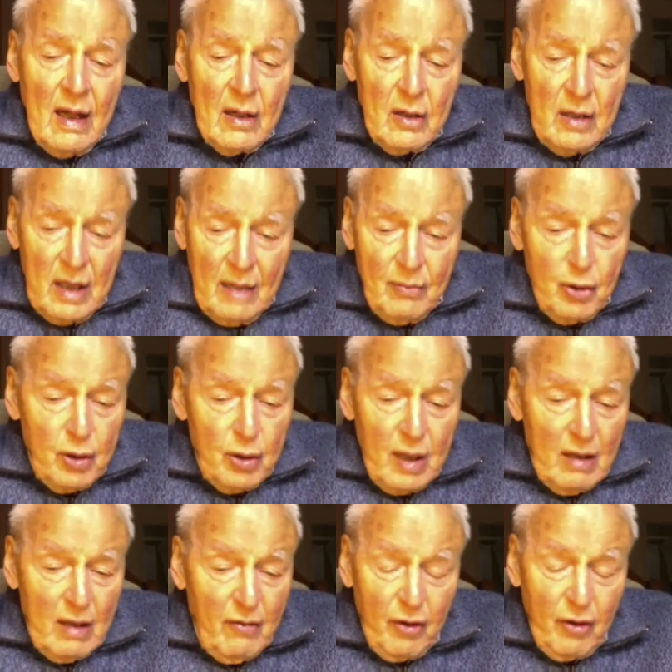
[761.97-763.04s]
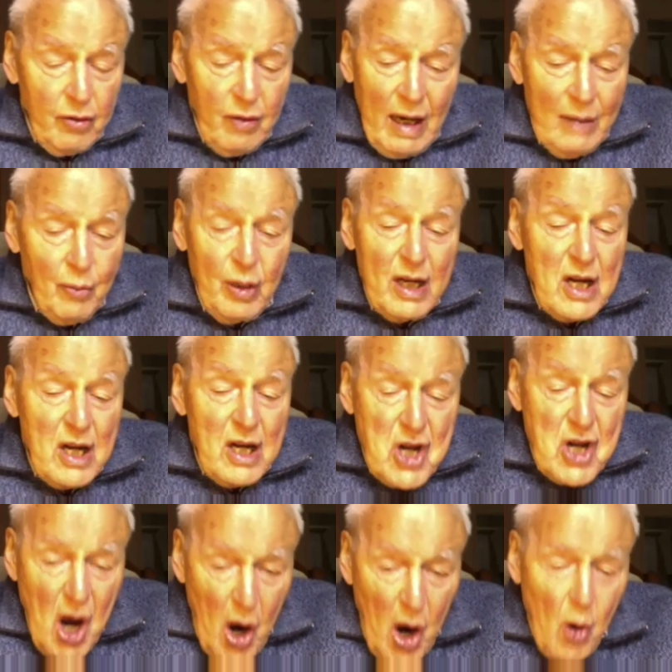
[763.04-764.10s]
condemned to death for a crime we
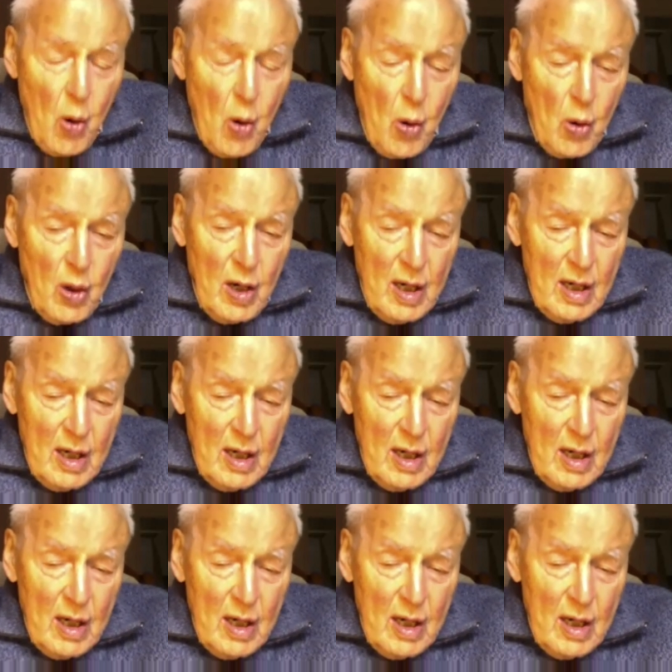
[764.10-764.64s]
know